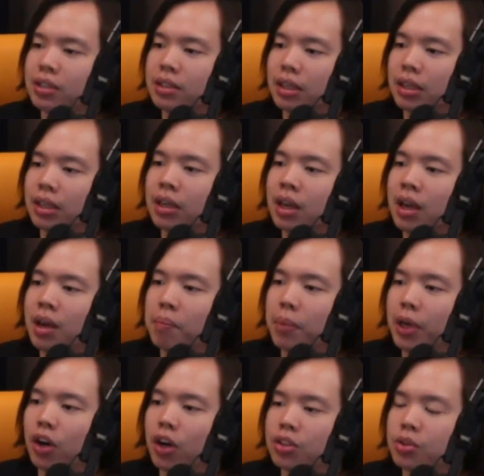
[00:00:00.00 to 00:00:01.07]
Okay,
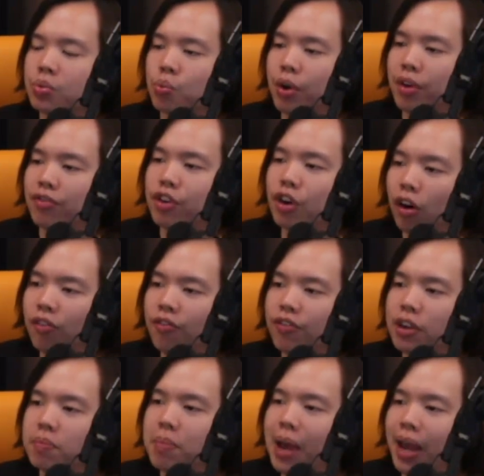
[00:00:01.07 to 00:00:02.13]
because with your
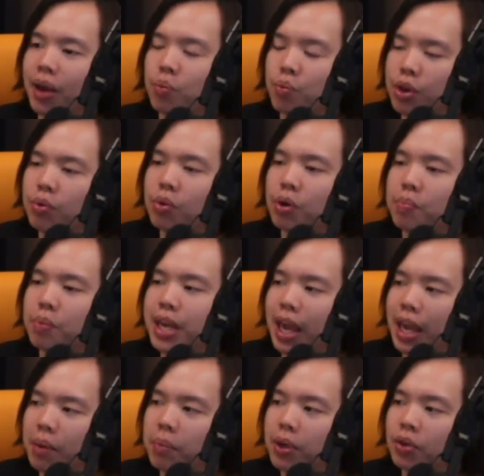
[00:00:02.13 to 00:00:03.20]
feedback, we will be
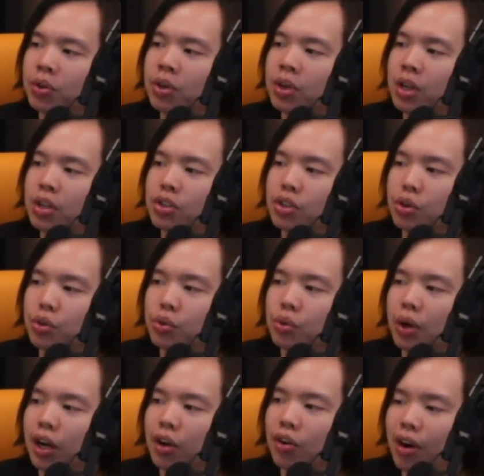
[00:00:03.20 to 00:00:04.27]
able to
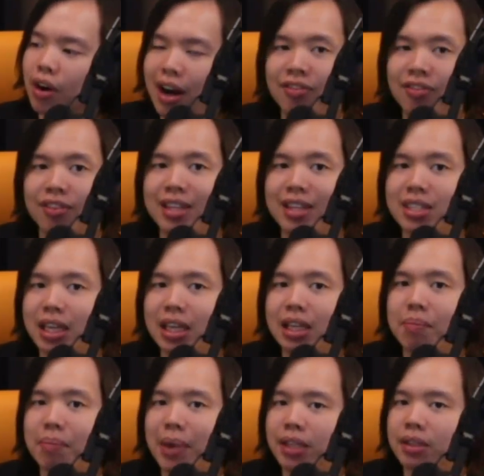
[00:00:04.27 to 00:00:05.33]
craft and
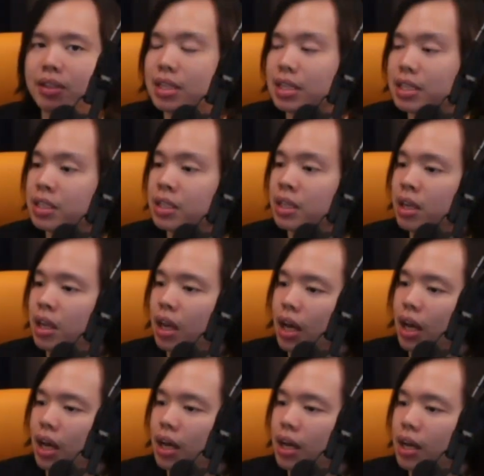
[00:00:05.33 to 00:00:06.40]
tailor-make this
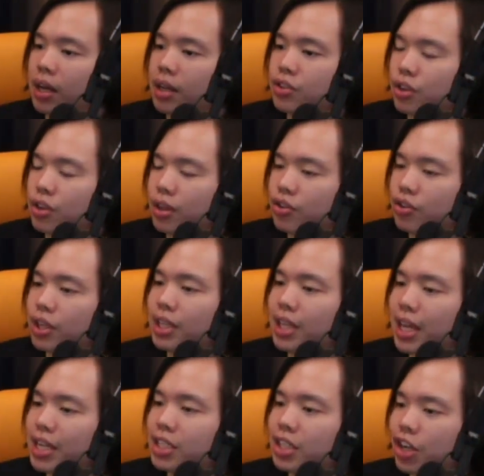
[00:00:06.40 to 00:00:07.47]
3-day
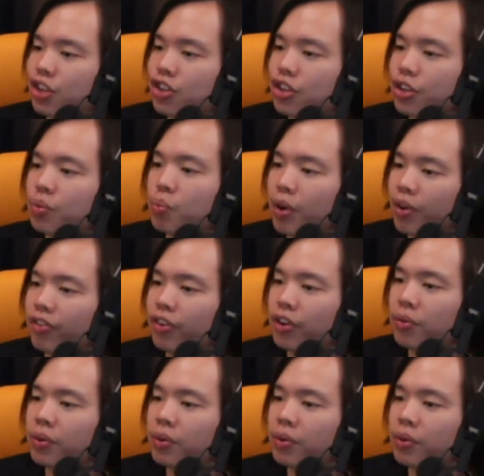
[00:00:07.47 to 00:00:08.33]
session with you.